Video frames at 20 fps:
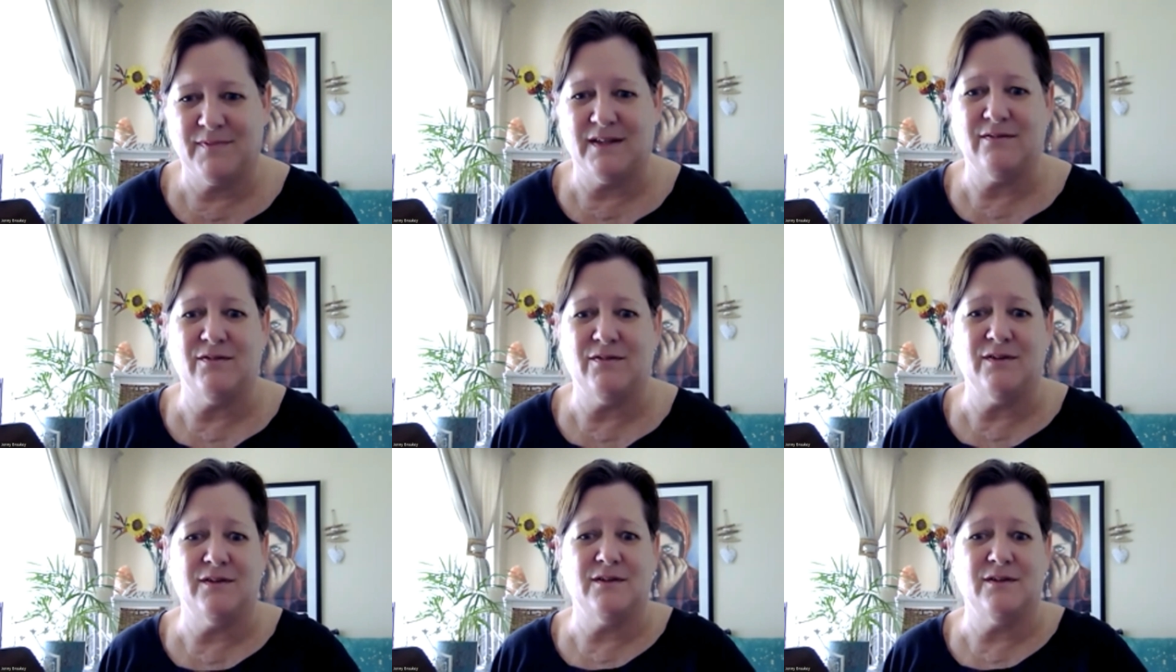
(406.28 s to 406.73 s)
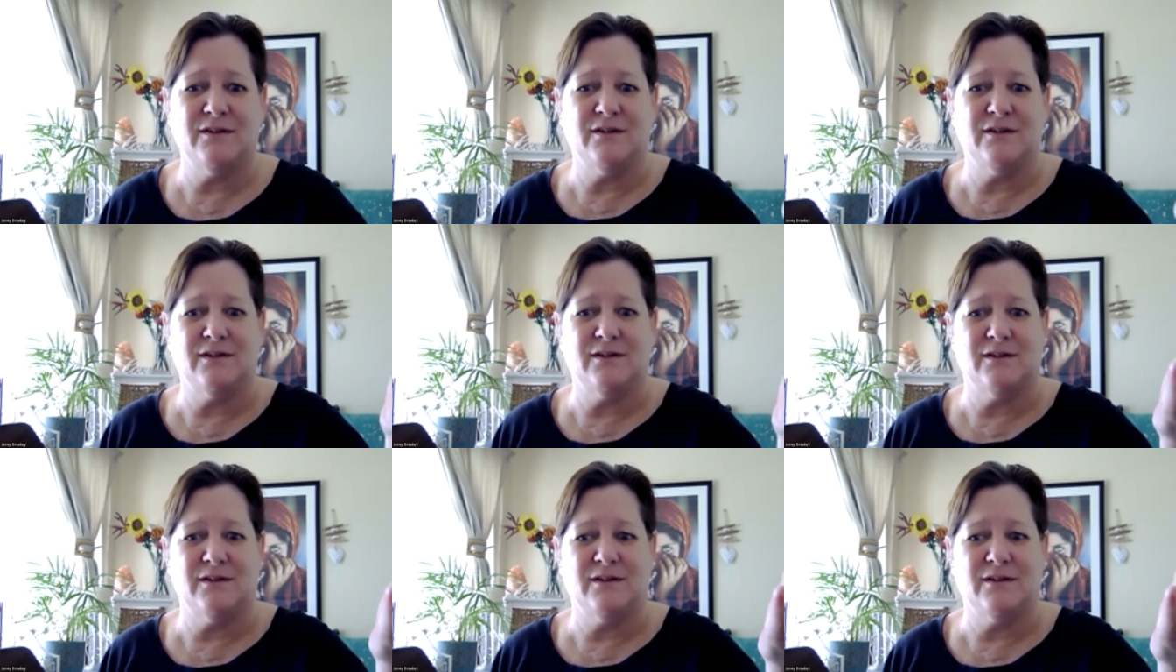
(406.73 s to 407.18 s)
even
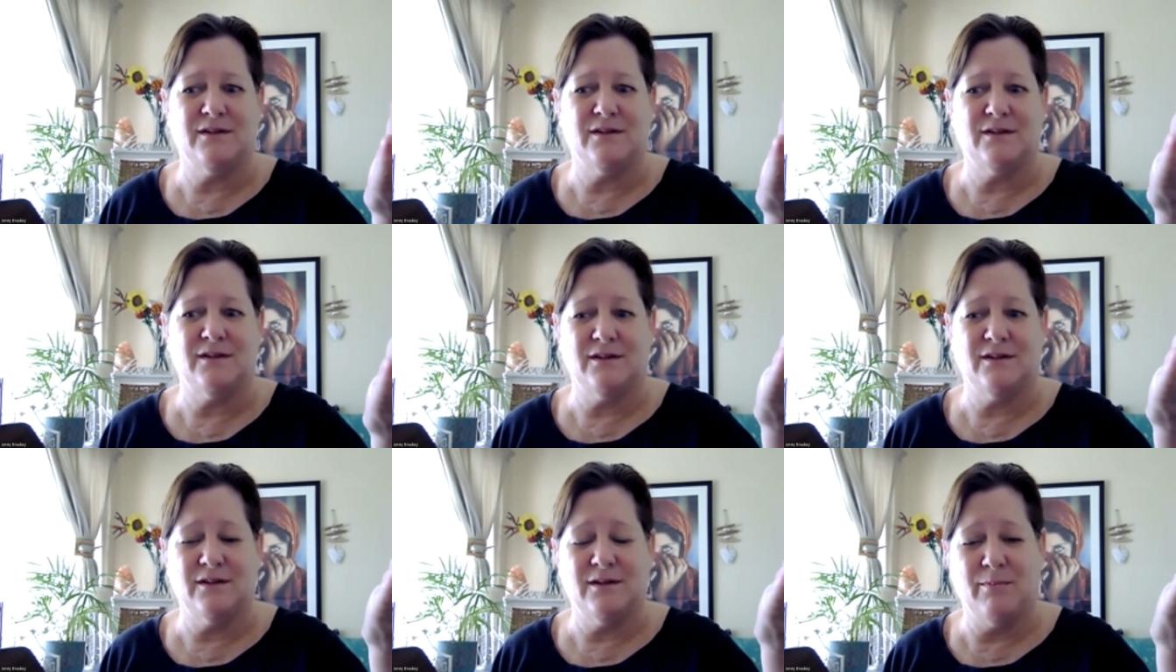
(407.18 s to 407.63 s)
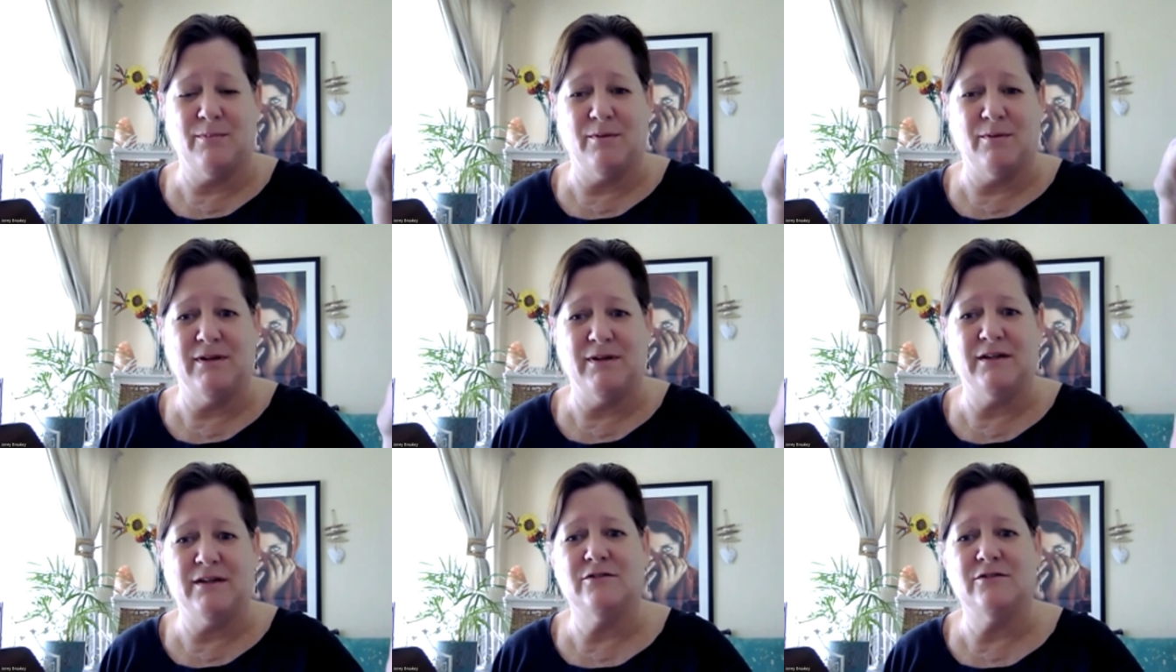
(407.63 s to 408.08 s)
the
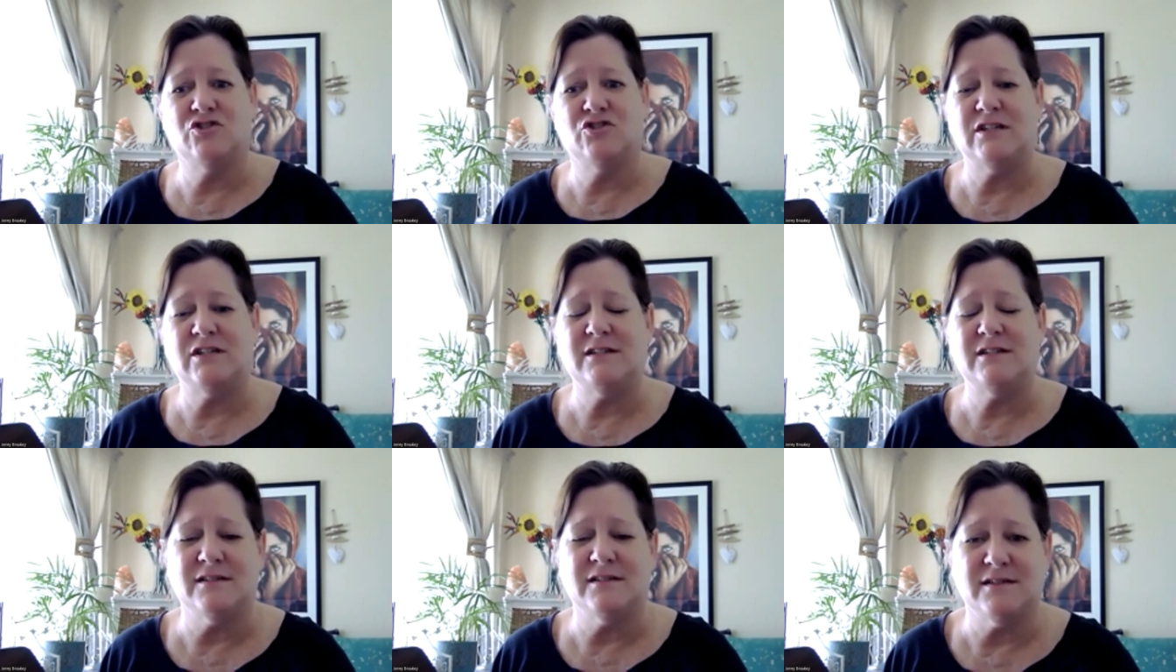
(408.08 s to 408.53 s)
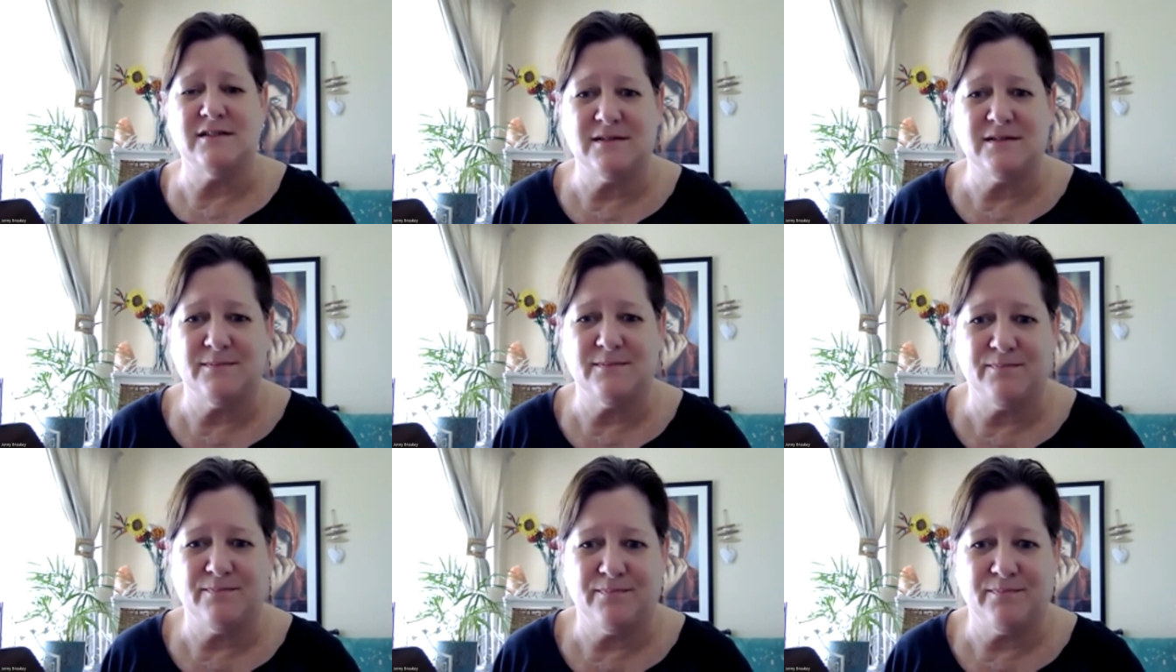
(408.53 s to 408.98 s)
biblical
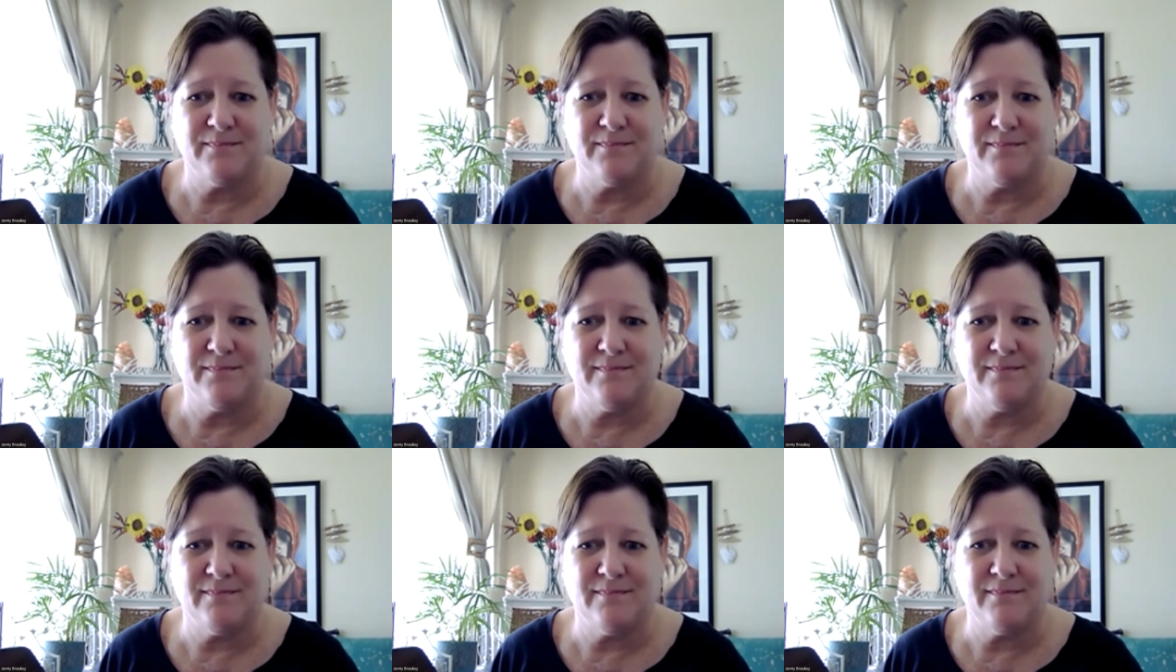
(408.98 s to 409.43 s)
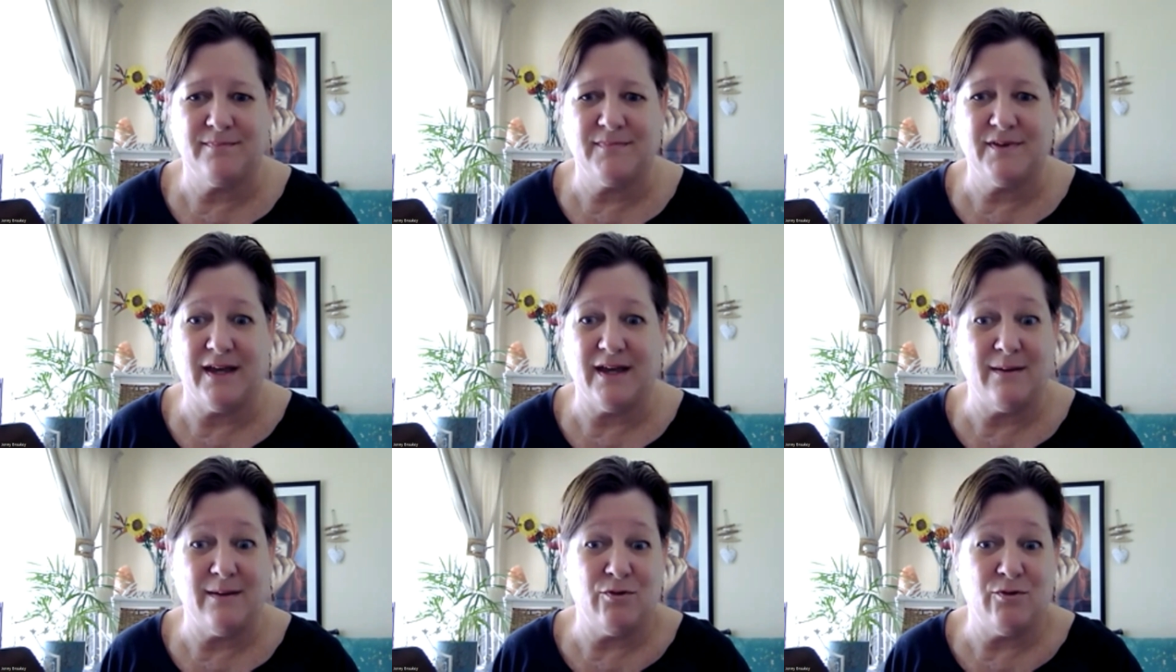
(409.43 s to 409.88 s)
jesus
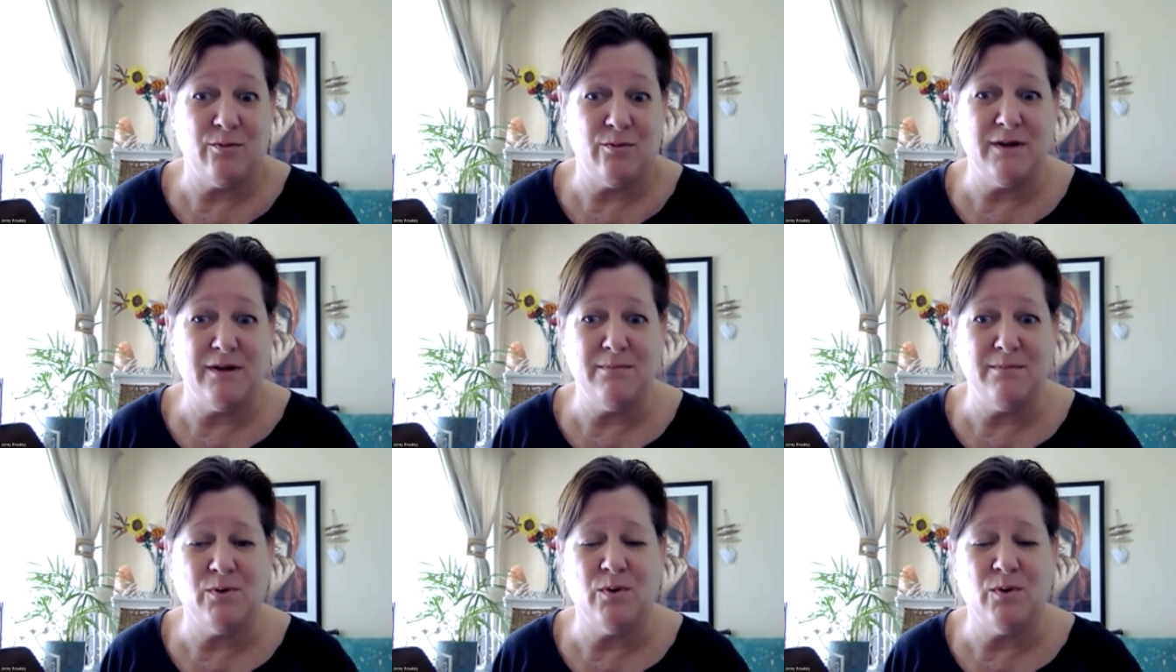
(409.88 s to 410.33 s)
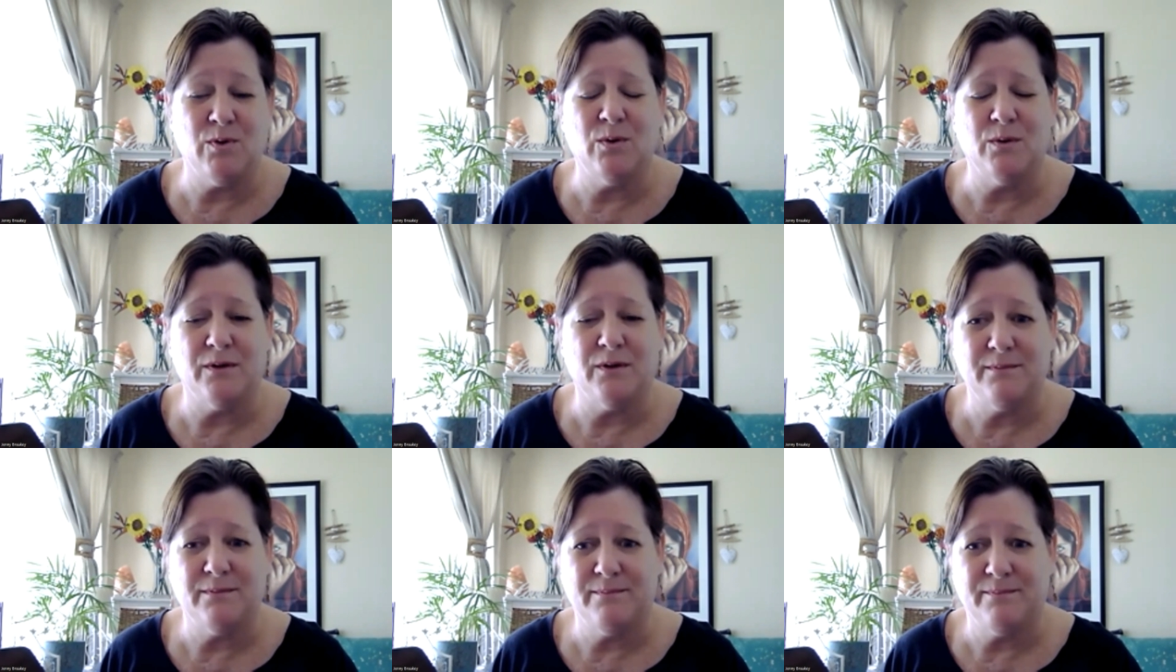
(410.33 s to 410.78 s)
came through being
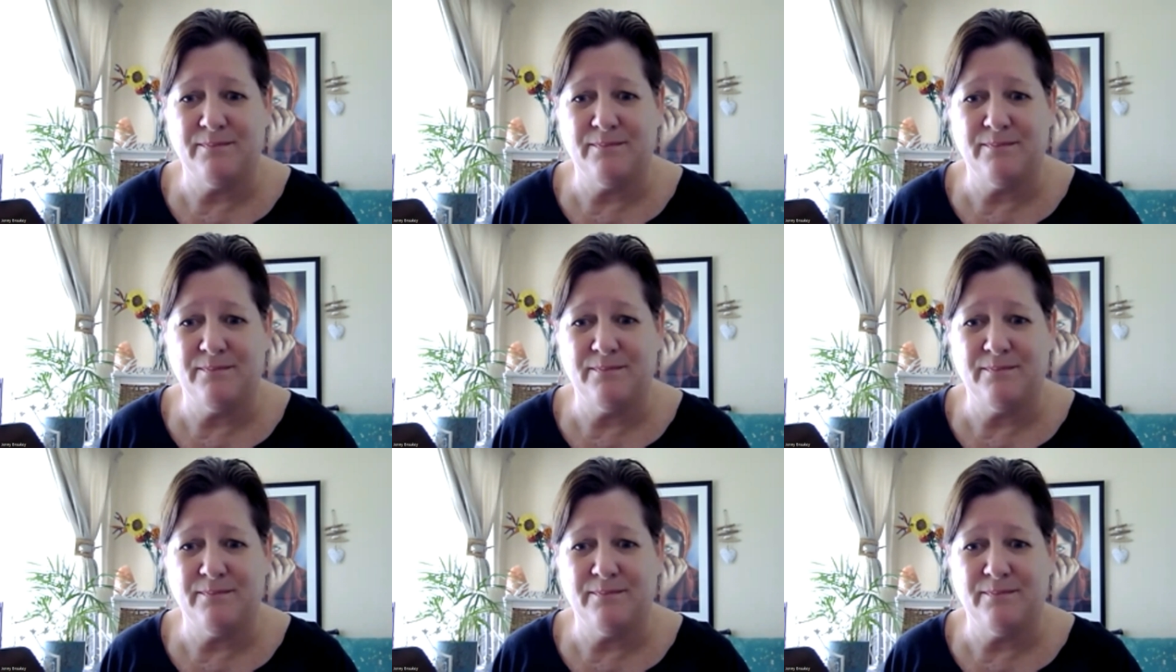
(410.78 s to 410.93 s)
born.